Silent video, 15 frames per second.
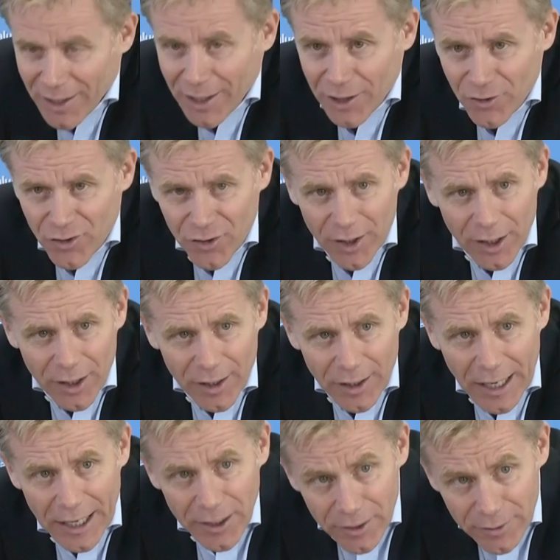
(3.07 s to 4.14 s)
It's
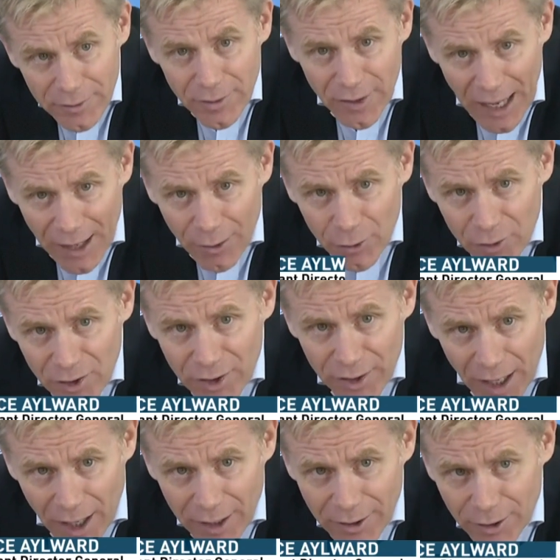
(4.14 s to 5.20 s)

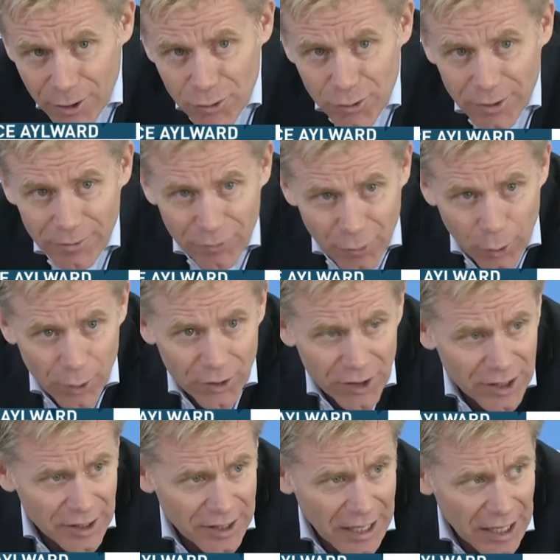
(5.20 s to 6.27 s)

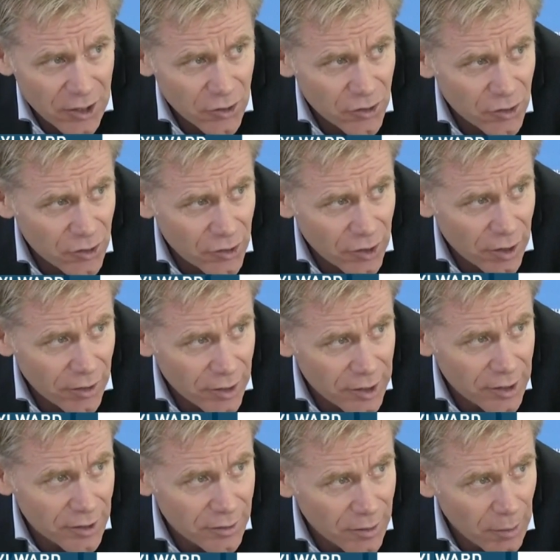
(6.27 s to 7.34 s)
8,914 cases are
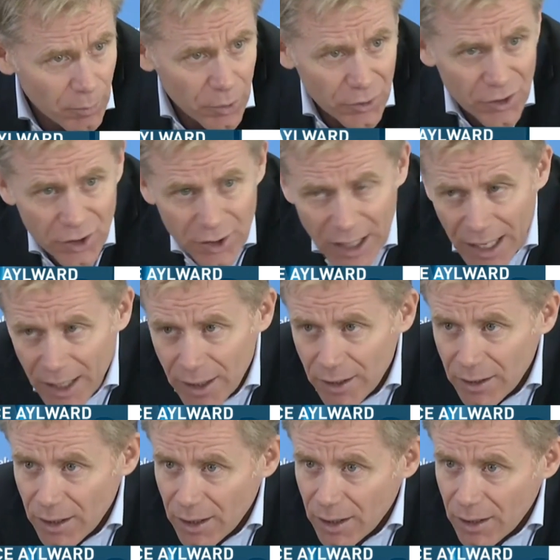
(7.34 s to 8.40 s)
the number today.